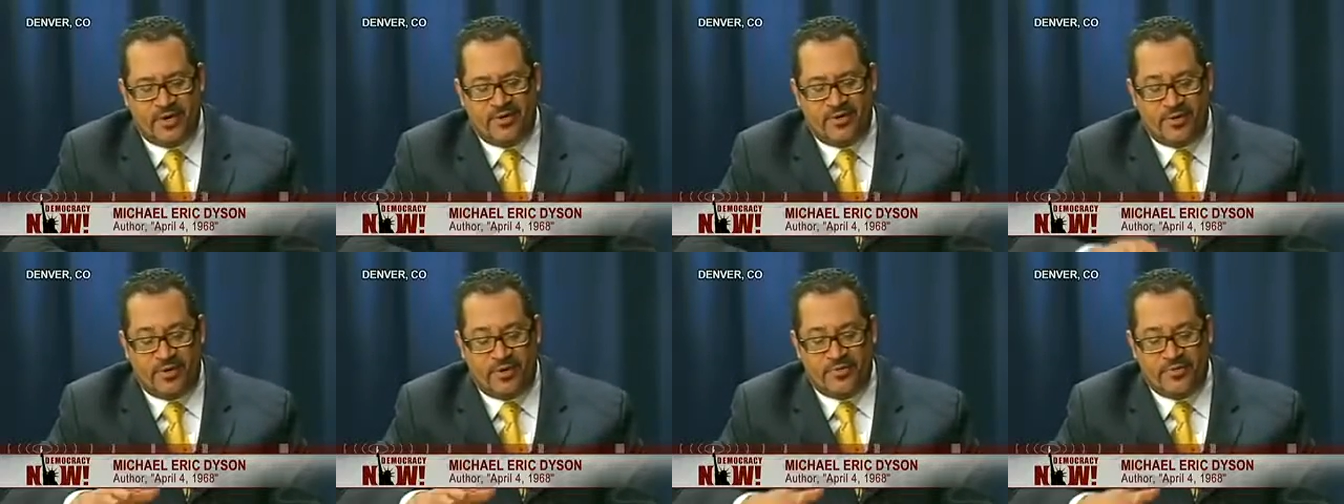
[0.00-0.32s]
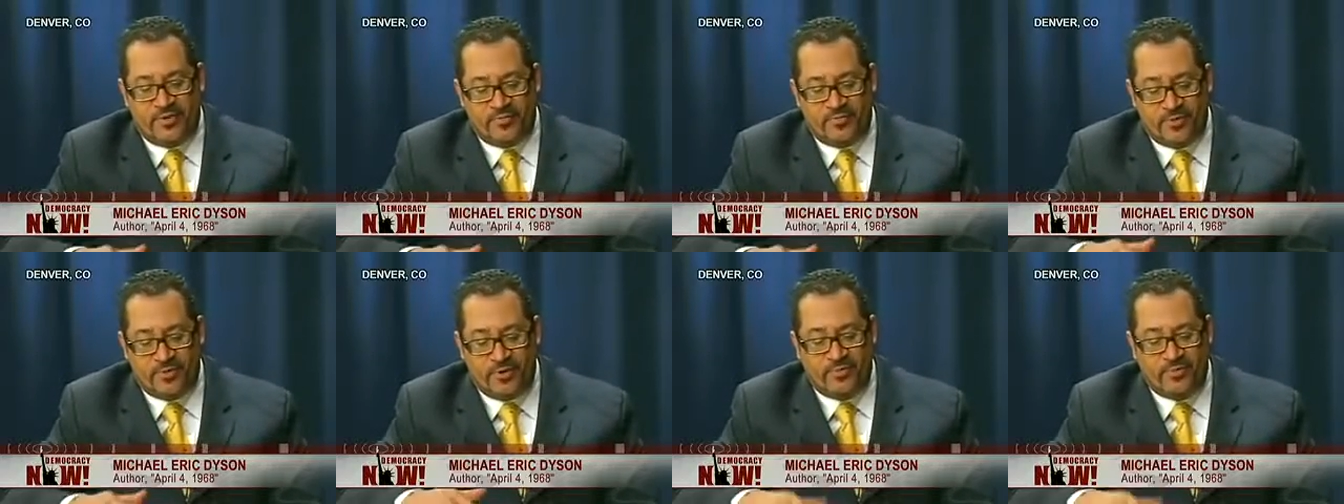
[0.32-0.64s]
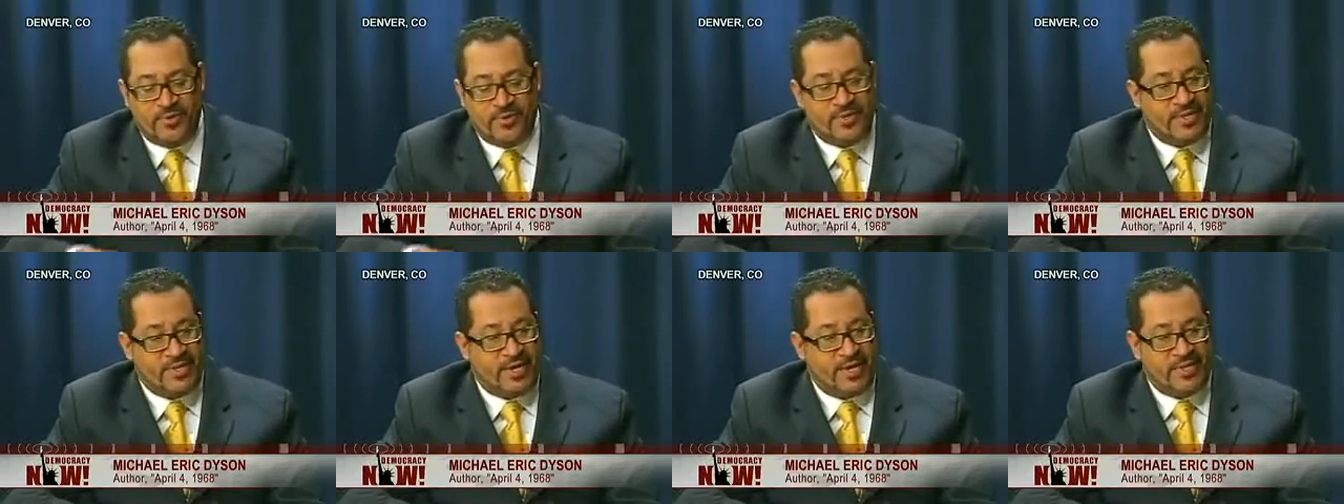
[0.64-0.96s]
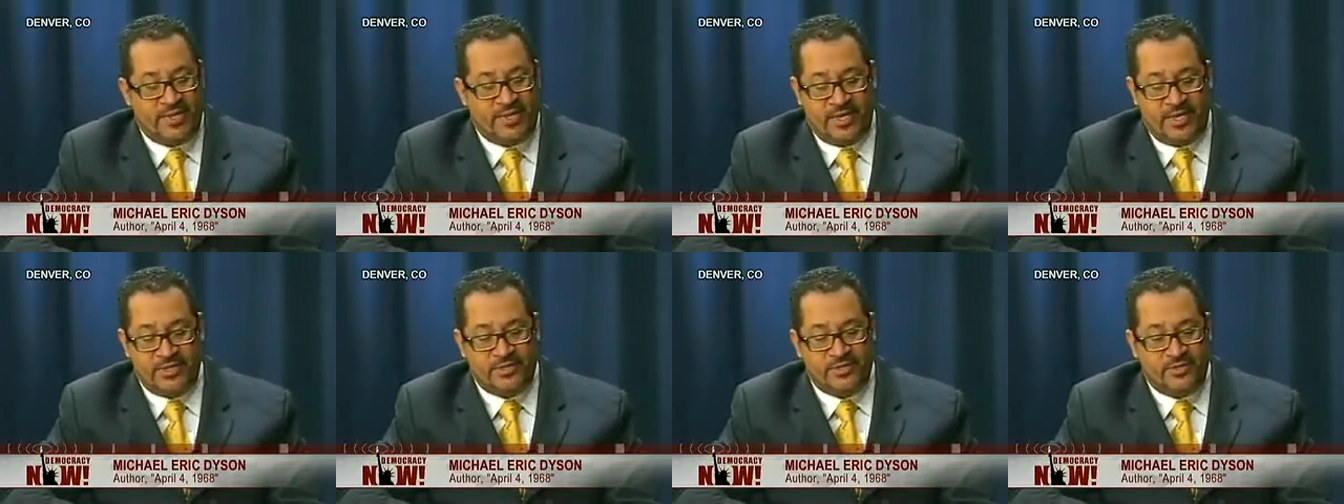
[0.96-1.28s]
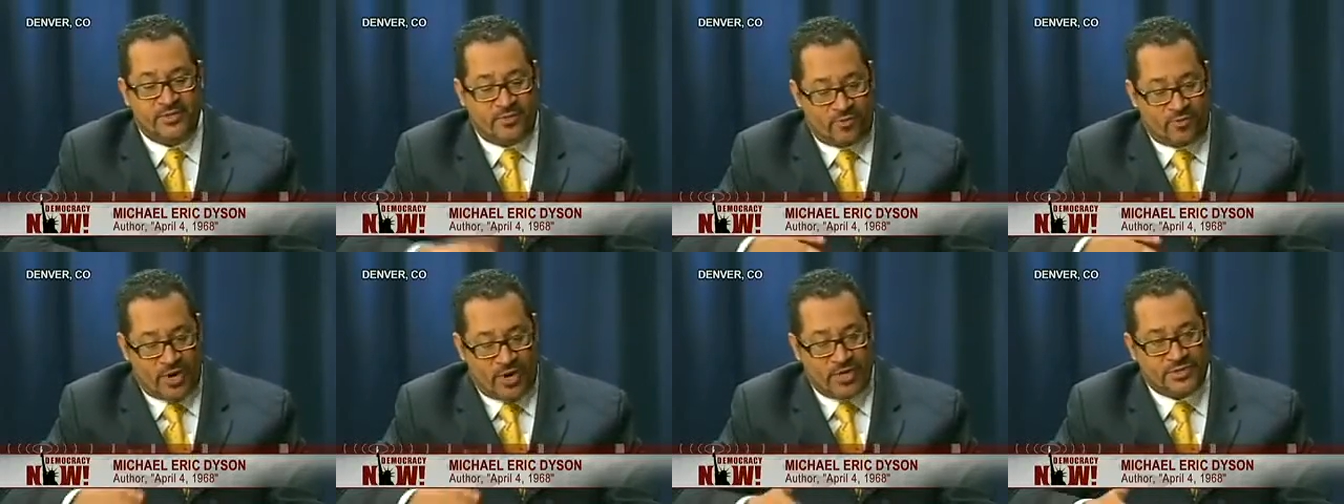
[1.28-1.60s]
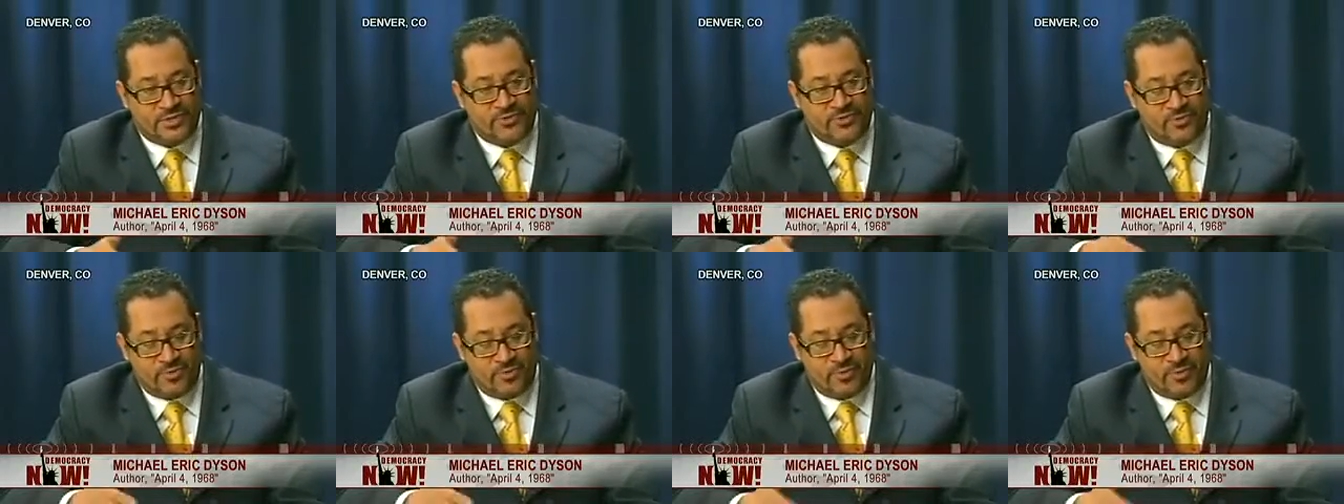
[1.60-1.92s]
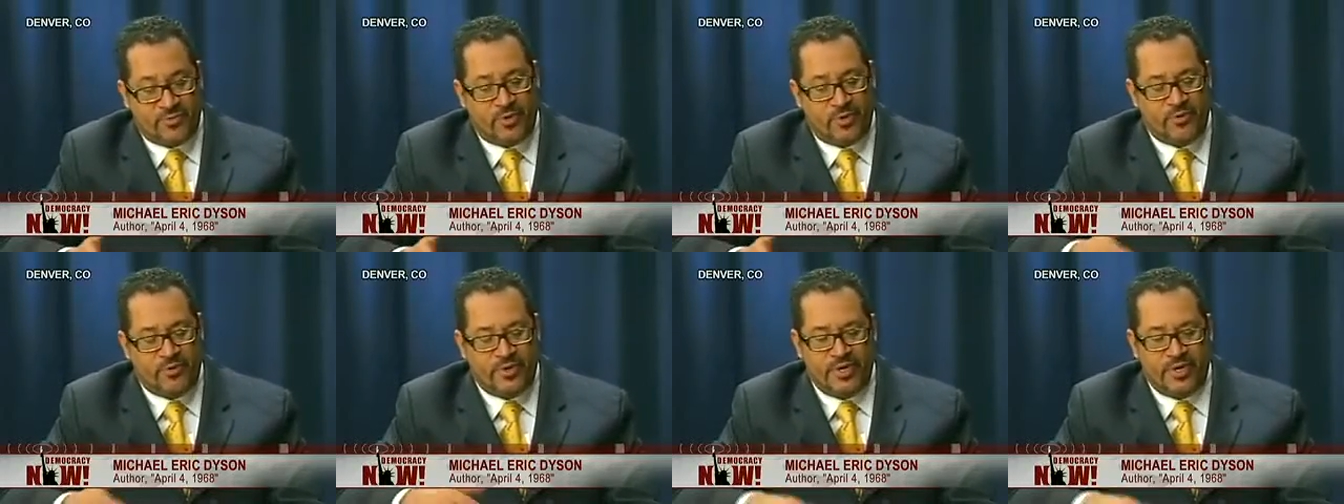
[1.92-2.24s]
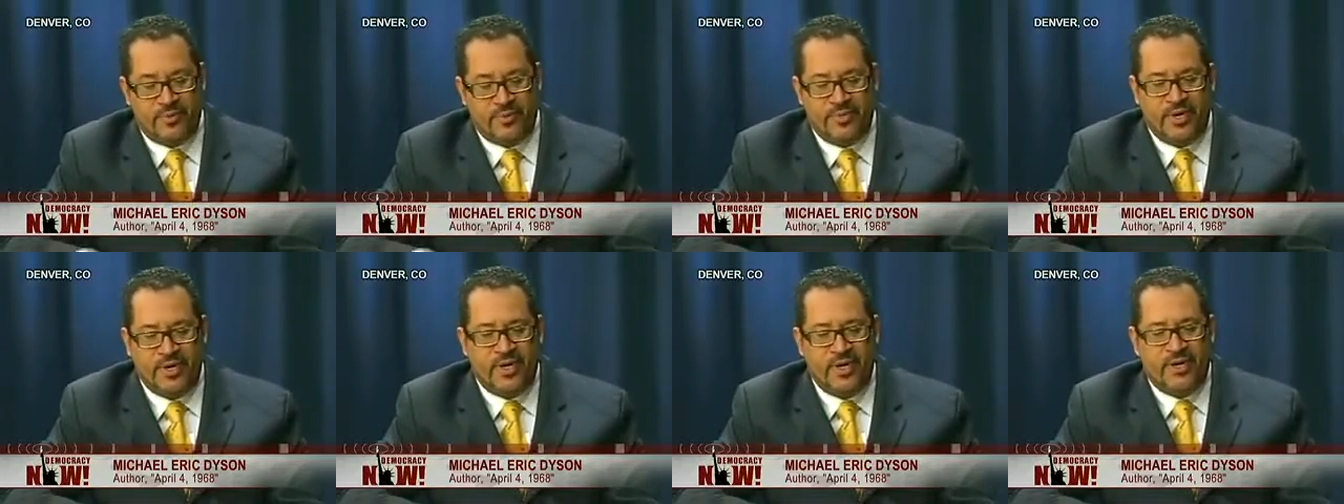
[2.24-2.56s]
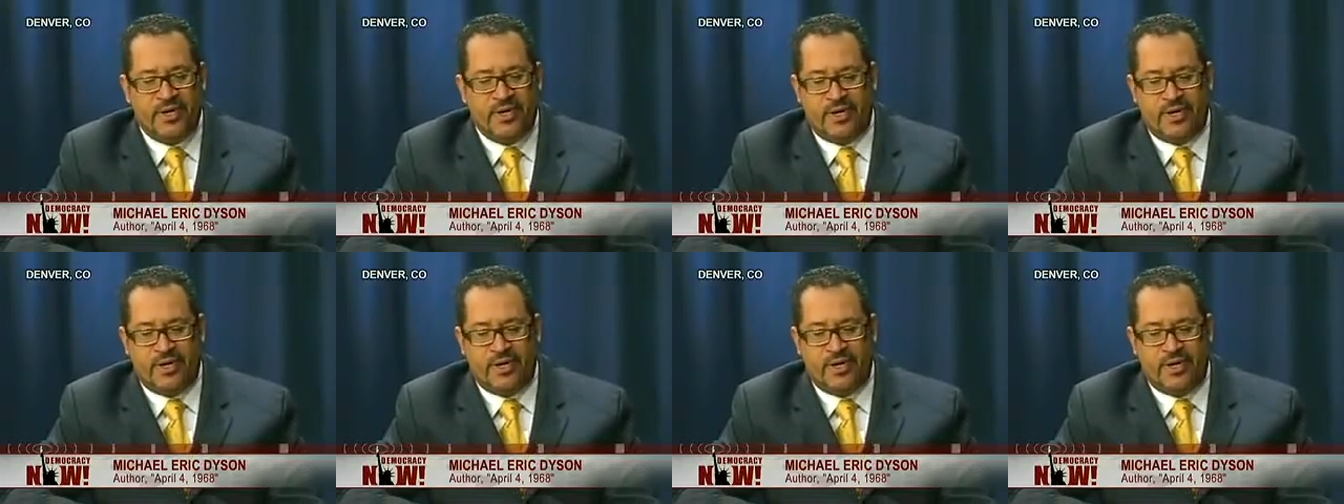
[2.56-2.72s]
on the pulpit that day, the rostrum, the podium.